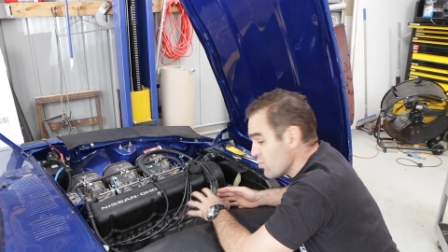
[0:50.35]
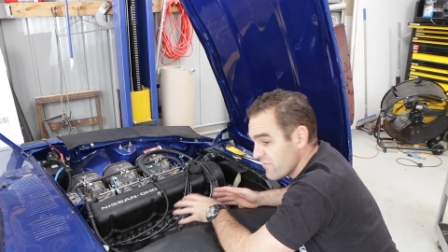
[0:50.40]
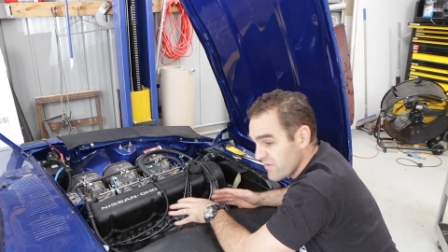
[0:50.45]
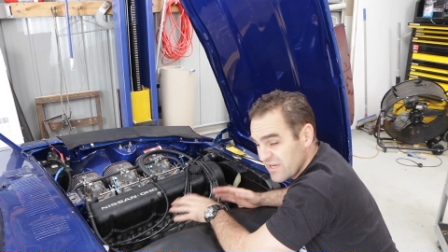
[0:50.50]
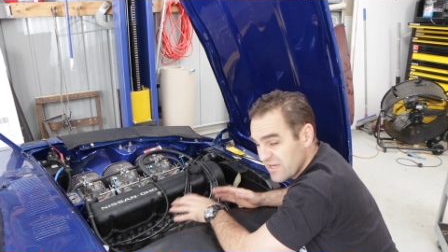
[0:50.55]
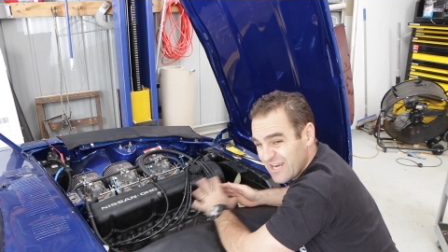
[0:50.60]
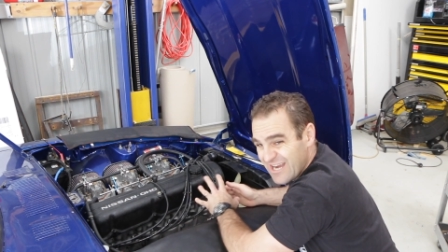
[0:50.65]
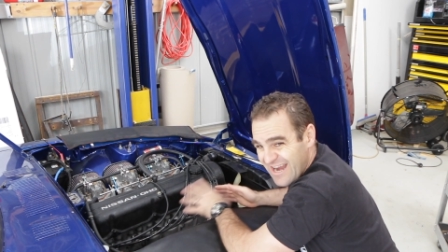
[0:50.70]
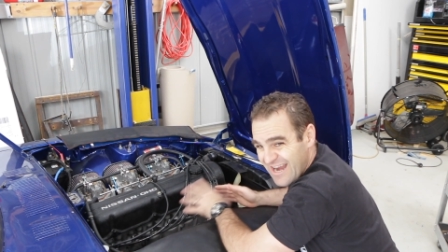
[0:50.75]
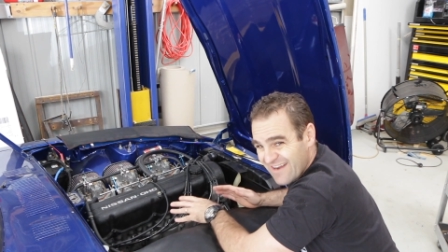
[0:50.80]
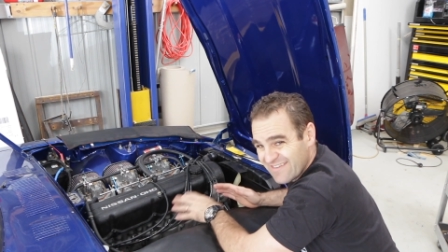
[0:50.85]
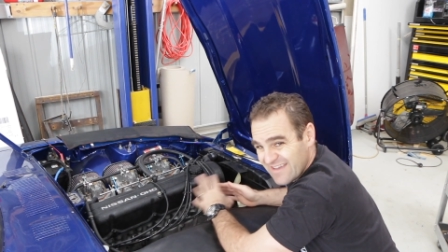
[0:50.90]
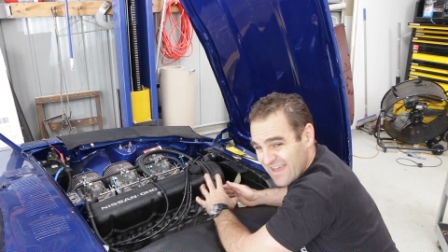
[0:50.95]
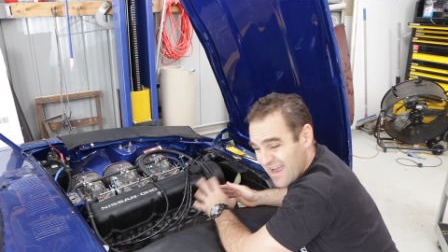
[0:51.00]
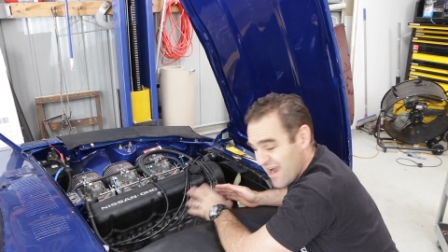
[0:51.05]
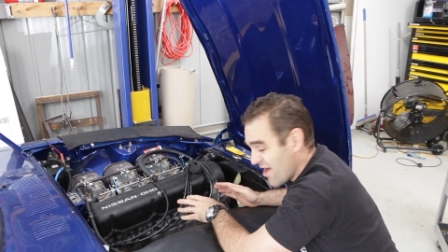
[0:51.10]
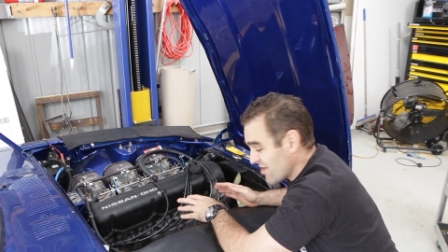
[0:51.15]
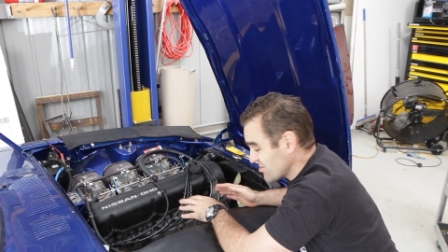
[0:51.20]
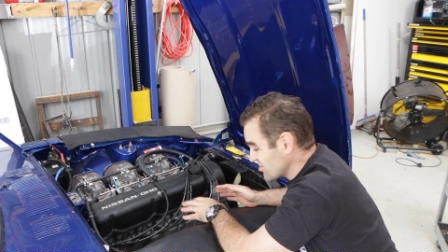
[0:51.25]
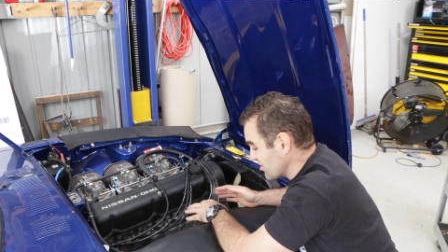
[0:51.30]
moving it here out of the
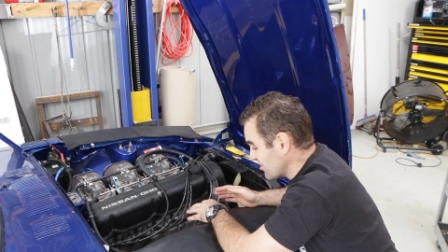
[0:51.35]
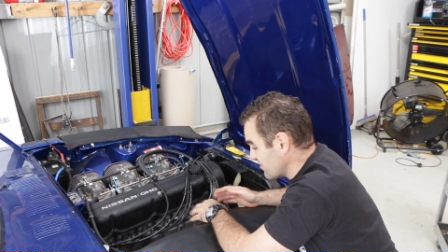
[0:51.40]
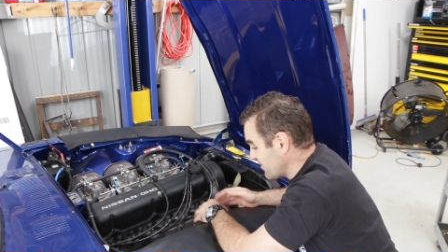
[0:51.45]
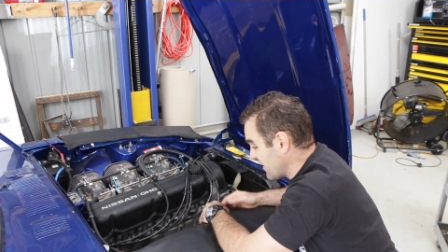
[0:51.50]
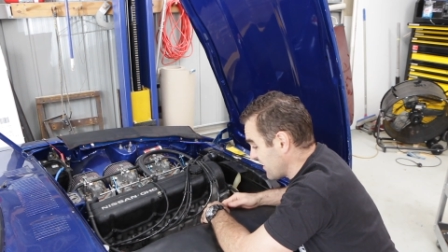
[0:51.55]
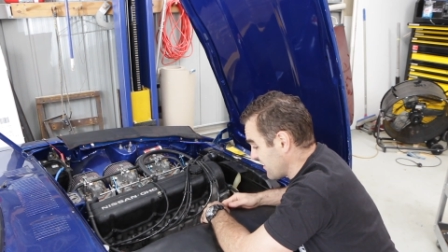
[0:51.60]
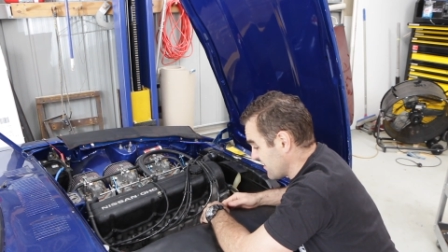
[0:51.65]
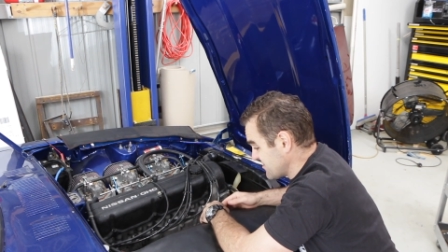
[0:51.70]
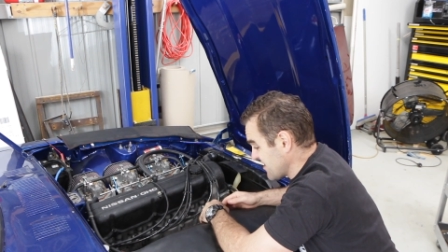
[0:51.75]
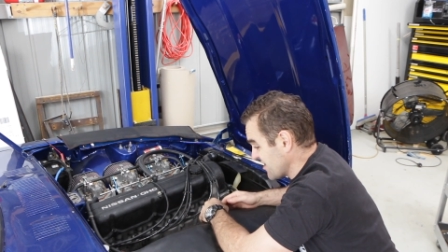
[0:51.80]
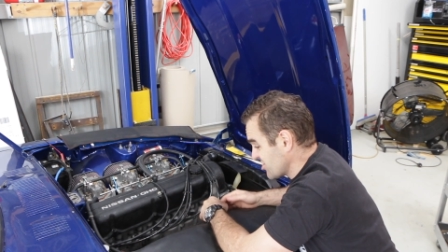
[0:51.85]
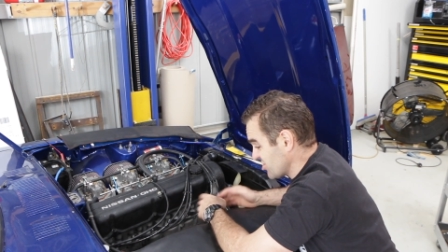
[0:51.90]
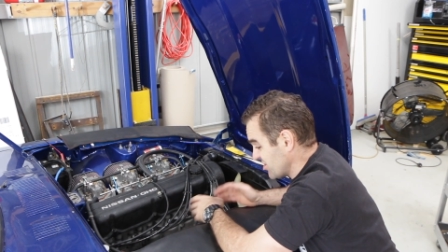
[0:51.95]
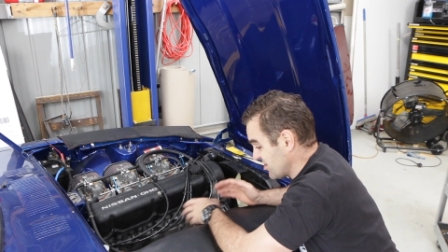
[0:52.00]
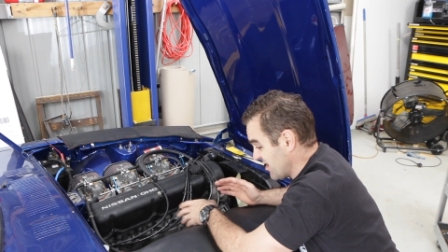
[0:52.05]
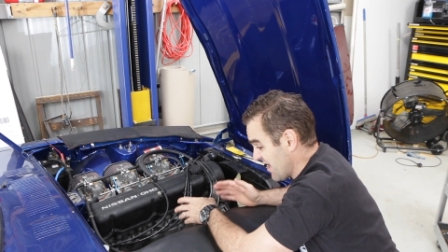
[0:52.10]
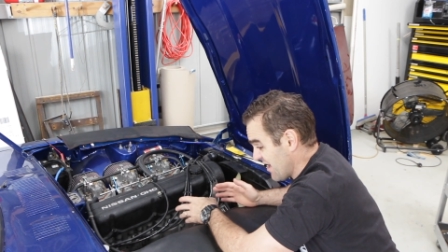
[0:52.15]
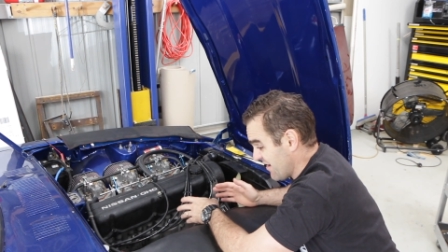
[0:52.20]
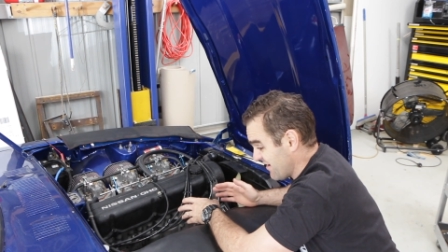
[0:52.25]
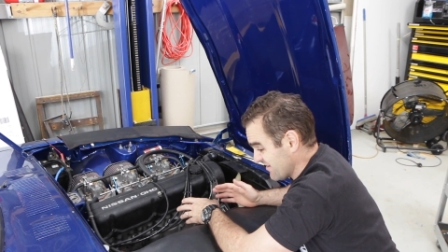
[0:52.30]
garage a little bit, and it's
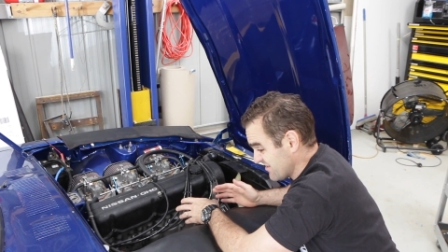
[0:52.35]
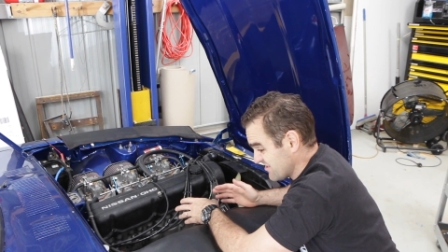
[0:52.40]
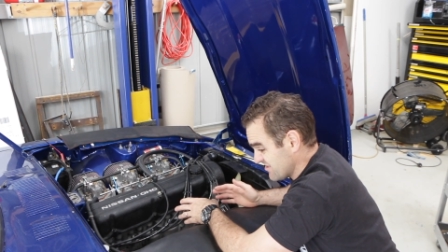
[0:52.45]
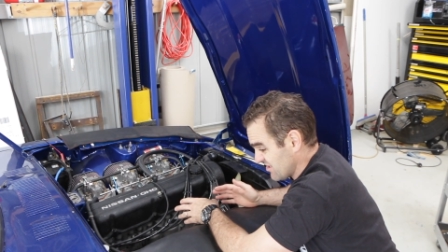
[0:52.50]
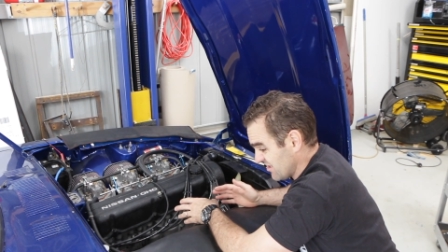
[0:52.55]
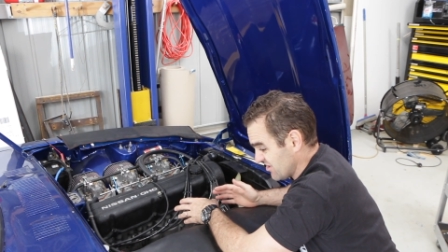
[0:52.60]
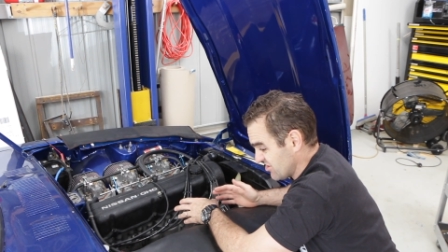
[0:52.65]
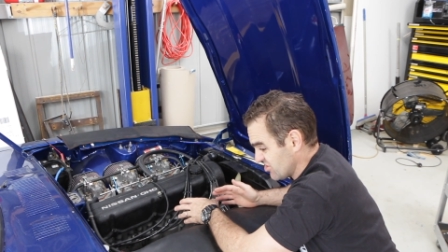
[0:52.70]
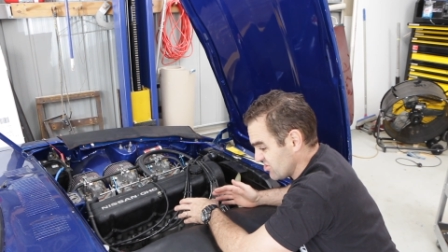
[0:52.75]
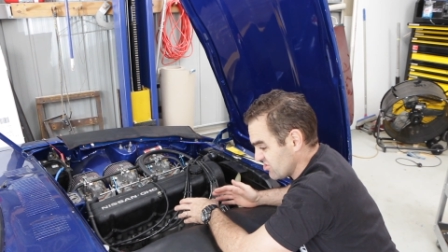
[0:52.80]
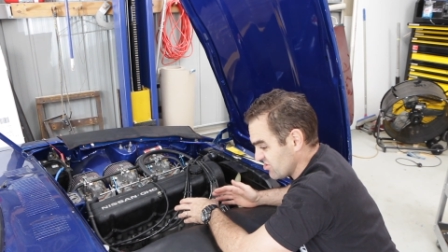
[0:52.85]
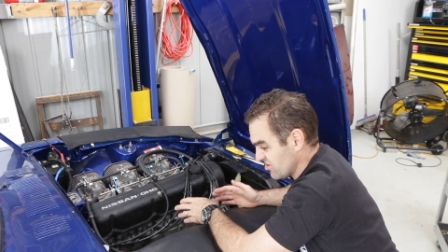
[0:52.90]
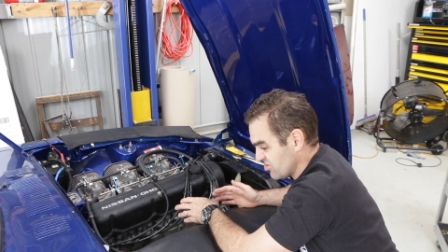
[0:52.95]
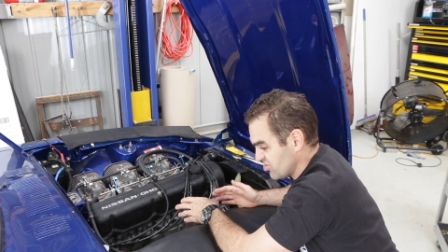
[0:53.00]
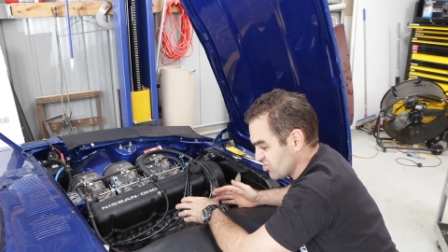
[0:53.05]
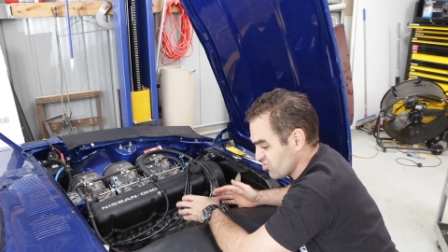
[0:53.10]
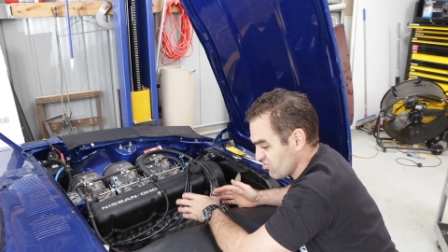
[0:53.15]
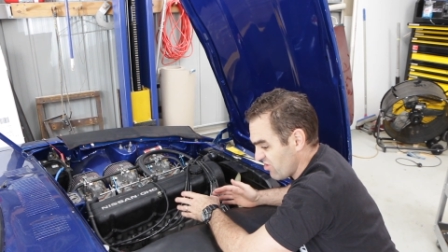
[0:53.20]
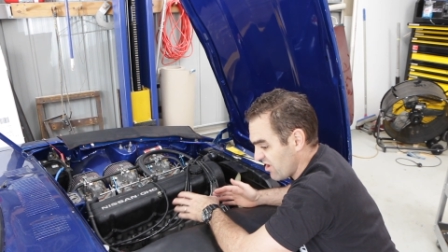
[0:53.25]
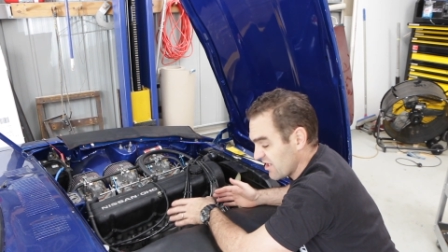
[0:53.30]
actually now,
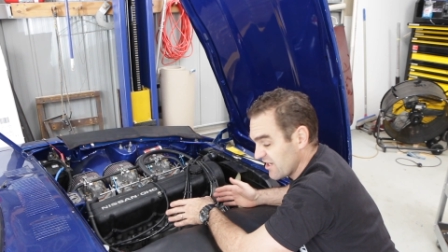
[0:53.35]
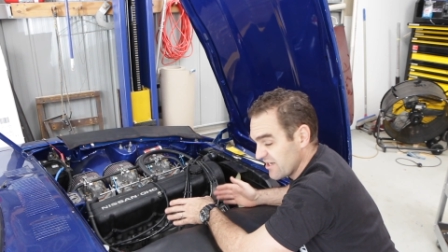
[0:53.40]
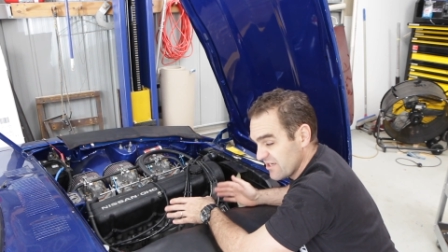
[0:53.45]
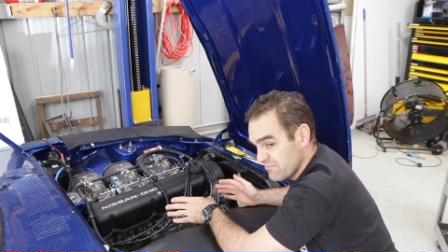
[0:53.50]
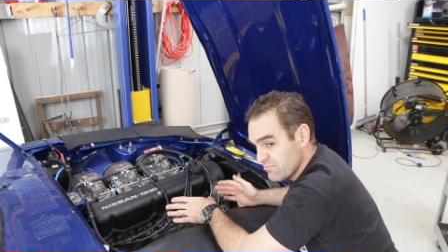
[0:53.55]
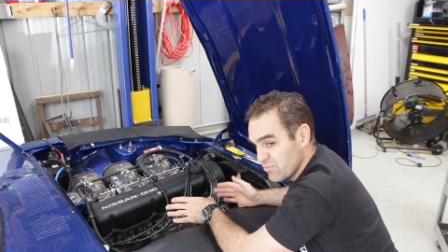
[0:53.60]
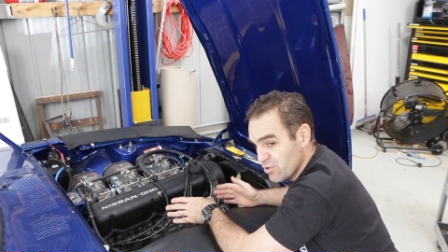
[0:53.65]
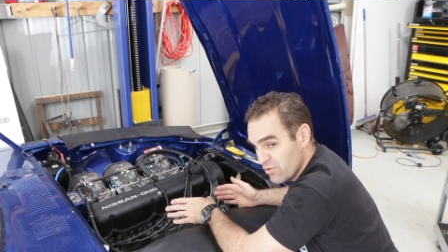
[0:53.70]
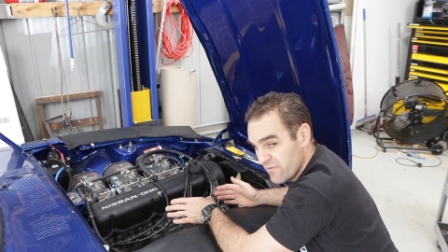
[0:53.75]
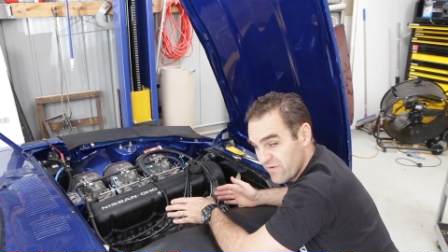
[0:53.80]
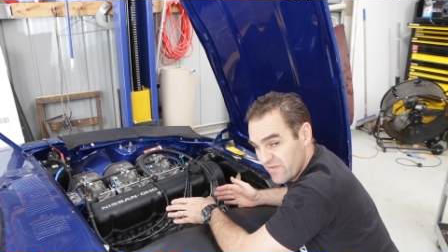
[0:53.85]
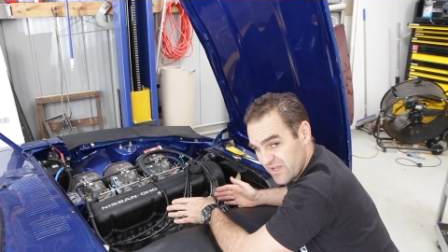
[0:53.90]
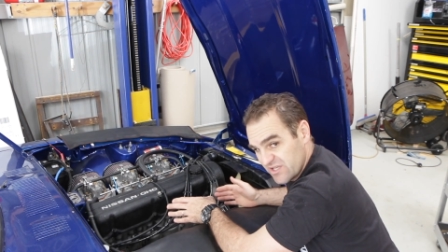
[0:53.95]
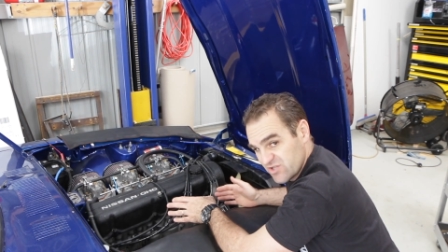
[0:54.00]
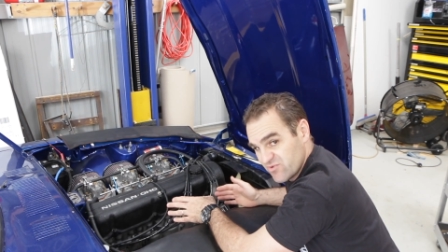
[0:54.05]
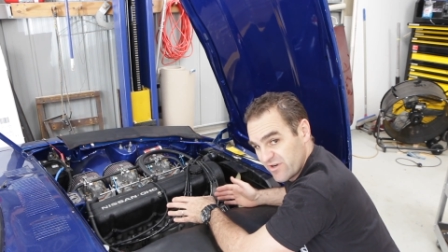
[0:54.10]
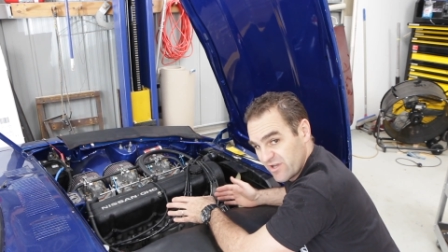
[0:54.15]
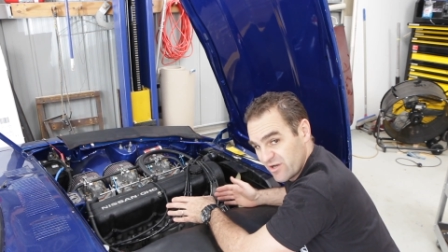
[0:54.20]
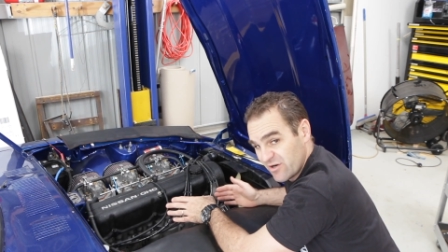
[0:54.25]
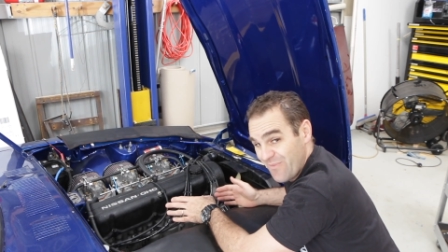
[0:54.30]
it's struggling to move. I think
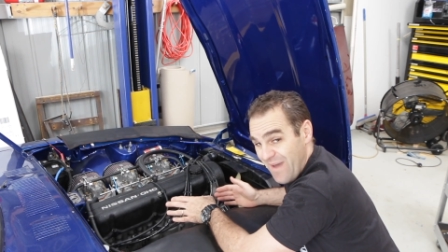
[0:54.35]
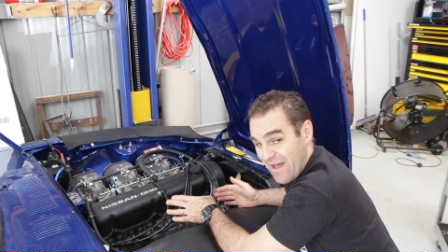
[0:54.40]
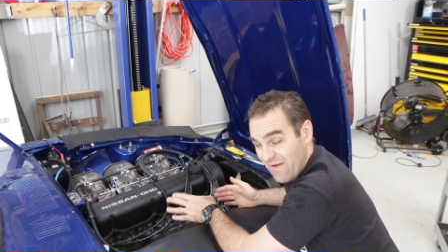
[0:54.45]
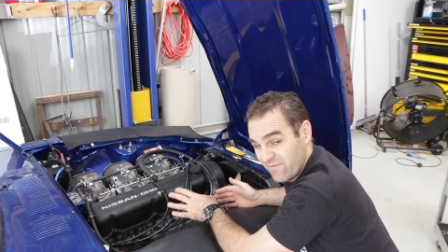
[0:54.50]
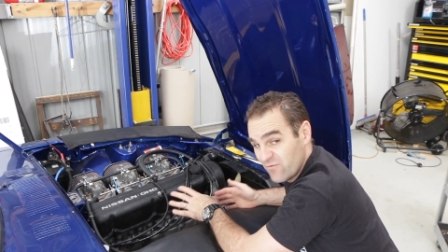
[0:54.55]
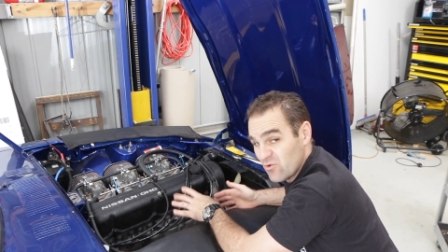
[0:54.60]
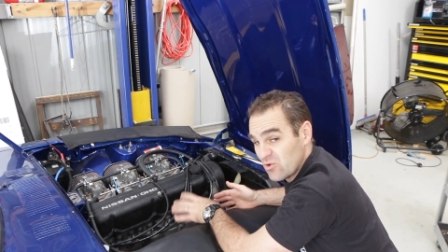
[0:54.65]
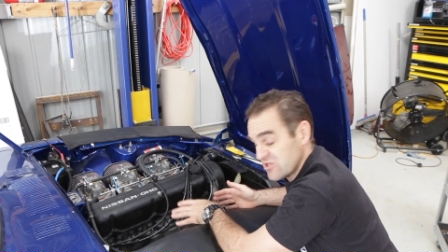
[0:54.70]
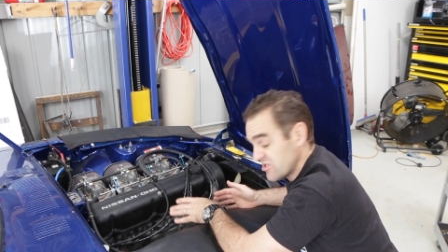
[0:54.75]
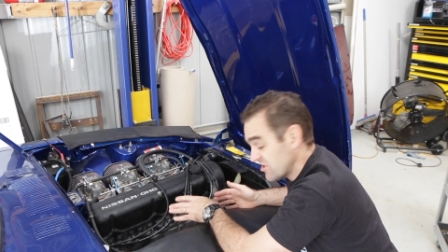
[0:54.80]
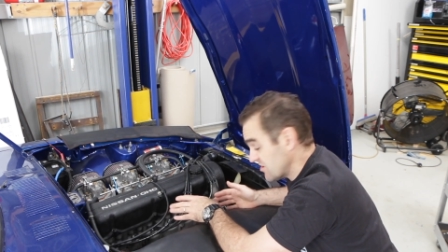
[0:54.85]
it's running on about four